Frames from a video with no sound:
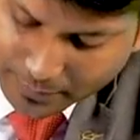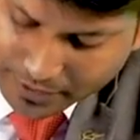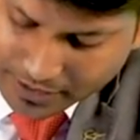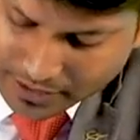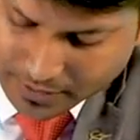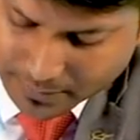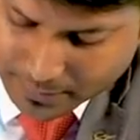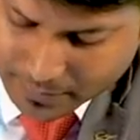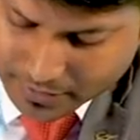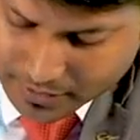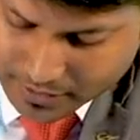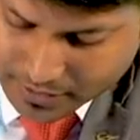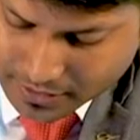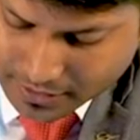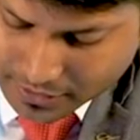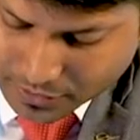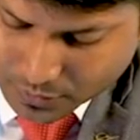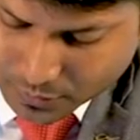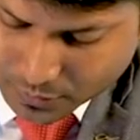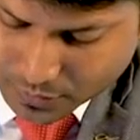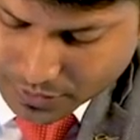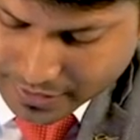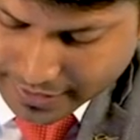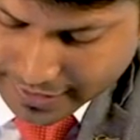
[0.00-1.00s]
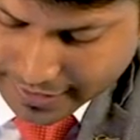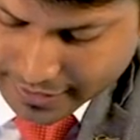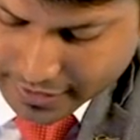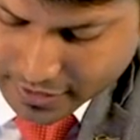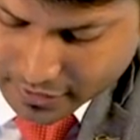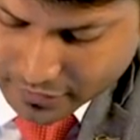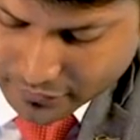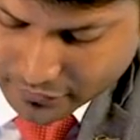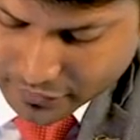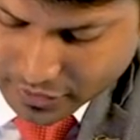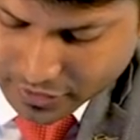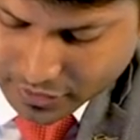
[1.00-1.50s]
principles
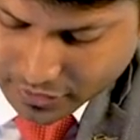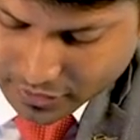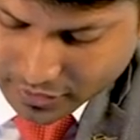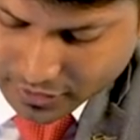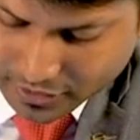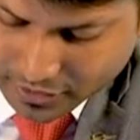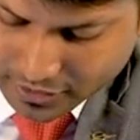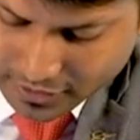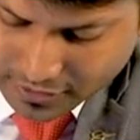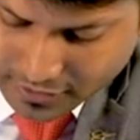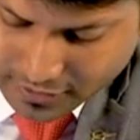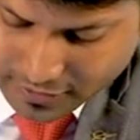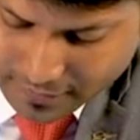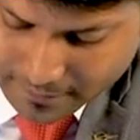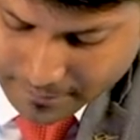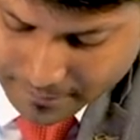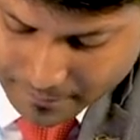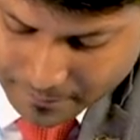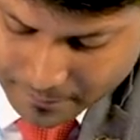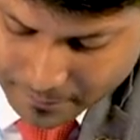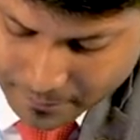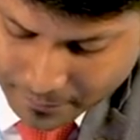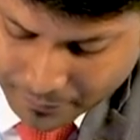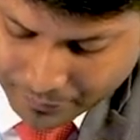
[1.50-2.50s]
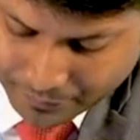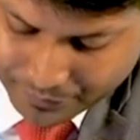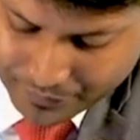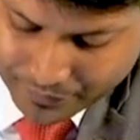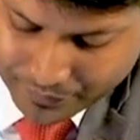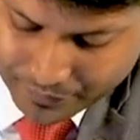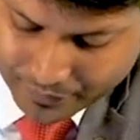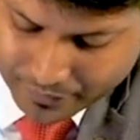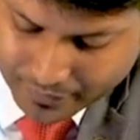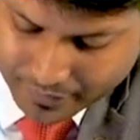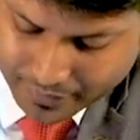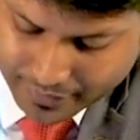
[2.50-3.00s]
associated with this
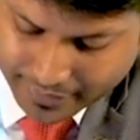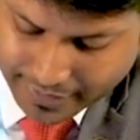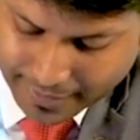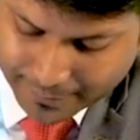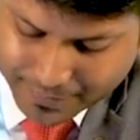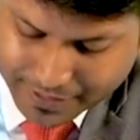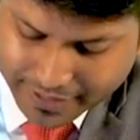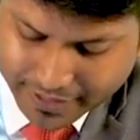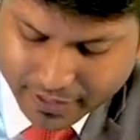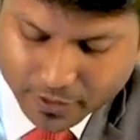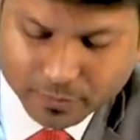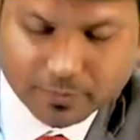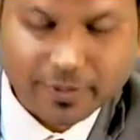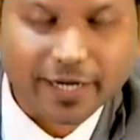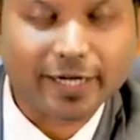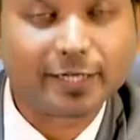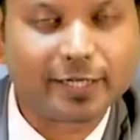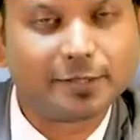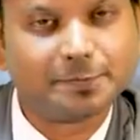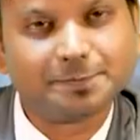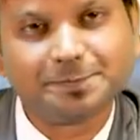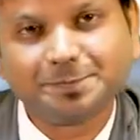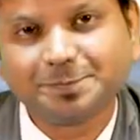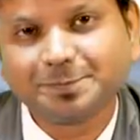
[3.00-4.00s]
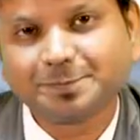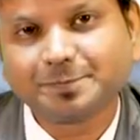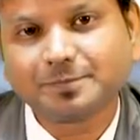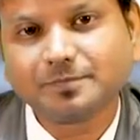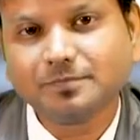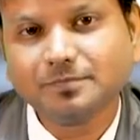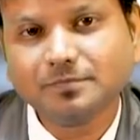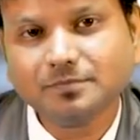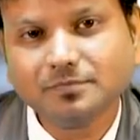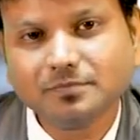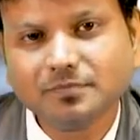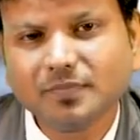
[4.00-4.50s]
Capsicum annum.
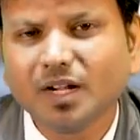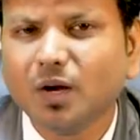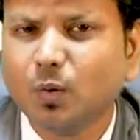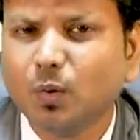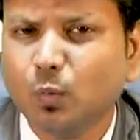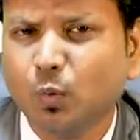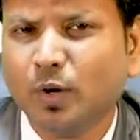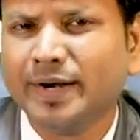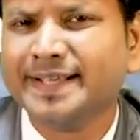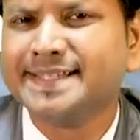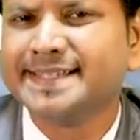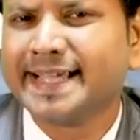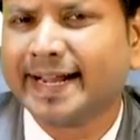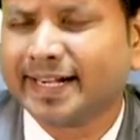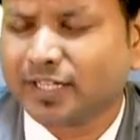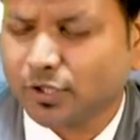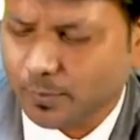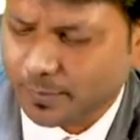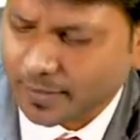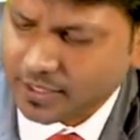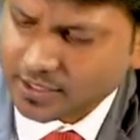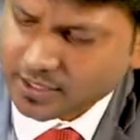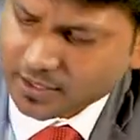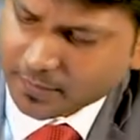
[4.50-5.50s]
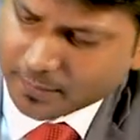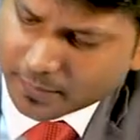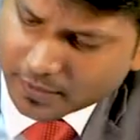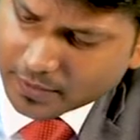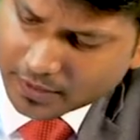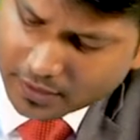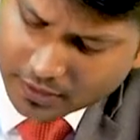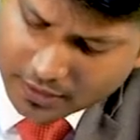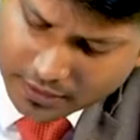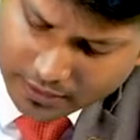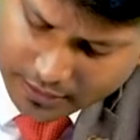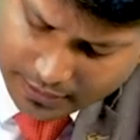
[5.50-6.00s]
What is active
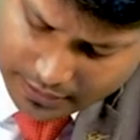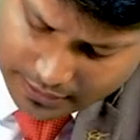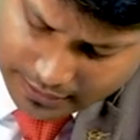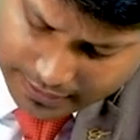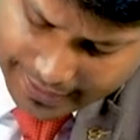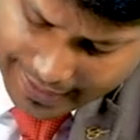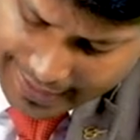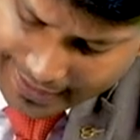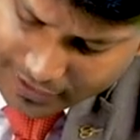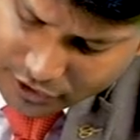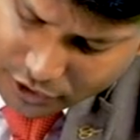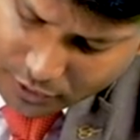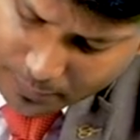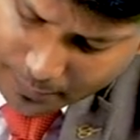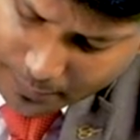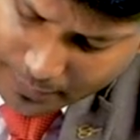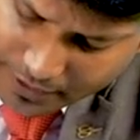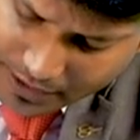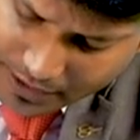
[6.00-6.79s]
principle? The active